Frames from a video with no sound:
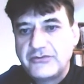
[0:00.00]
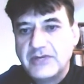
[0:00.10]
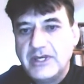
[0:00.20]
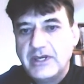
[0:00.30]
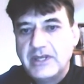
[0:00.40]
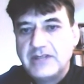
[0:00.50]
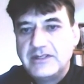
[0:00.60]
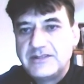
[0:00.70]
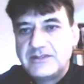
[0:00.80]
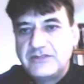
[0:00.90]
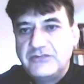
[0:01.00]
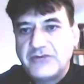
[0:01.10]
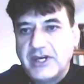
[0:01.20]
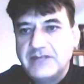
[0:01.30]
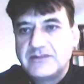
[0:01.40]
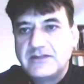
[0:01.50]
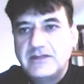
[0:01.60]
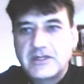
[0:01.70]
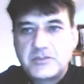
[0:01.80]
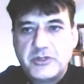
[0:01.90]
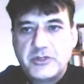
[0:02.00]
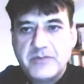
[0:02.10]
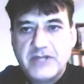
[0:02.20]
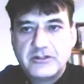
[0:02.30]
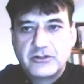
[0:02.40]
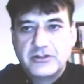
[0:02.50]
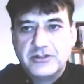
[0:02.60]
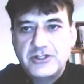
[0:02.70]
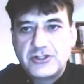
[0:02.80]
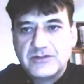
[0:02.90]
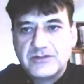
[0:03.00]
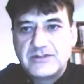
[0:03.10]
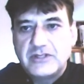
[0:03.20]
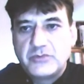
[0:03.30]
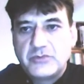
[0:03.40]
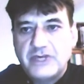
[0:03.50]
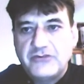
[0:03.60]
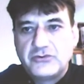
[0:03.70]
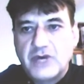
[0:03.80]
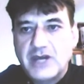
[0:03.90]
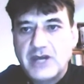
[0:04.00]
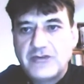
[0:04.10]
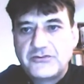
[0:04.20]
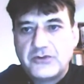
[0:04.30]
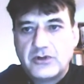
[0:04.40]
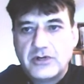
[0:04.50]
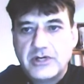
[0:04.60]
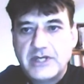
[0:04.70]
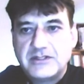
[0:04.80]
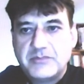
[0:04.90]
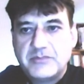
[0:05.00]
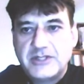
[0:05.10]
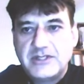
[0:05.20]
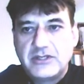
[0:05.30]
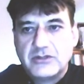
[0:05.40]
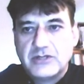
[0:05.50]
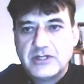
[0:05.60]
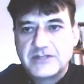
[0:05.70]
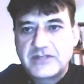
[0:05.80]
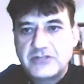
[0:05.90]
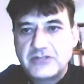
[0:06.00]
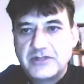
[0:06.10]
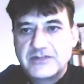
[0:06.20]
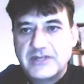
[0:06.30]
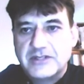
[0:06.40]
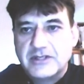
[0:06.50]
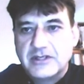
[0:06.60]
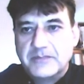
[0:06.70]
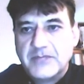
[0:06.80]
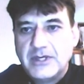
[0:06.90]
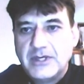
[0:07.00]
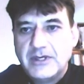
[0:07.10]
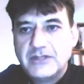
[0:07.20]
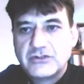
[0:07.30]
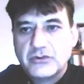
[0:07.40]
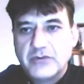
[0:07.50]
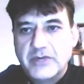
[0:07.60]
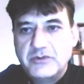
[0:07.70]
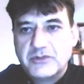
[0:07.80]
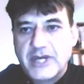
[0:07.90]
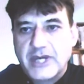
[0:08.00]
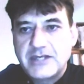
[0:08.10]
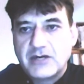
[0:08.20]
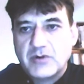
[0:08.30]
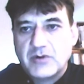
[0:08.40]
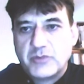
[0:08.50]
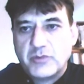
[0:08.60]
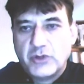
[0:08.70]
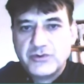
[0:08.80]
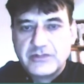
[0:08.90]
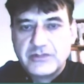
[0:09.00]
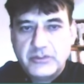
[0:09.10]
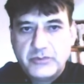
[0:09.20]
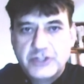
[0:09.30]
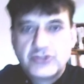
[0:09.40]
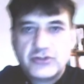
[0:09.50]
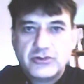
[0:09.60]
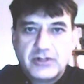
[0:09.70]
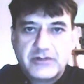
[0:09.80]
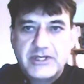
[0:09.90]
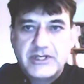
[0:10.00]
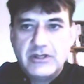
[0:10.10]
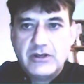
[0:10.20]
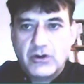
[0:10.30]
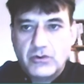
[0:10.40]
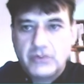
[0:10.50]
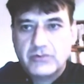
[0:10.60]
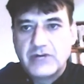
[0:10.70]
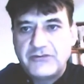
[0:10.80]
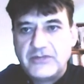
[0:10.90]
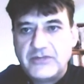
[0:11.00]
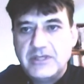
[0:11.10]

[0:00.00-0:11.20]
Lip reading: and this defines the experimental conditions that we have to ask for at a particular scattering center. So when we write our proposal, we should already know roughly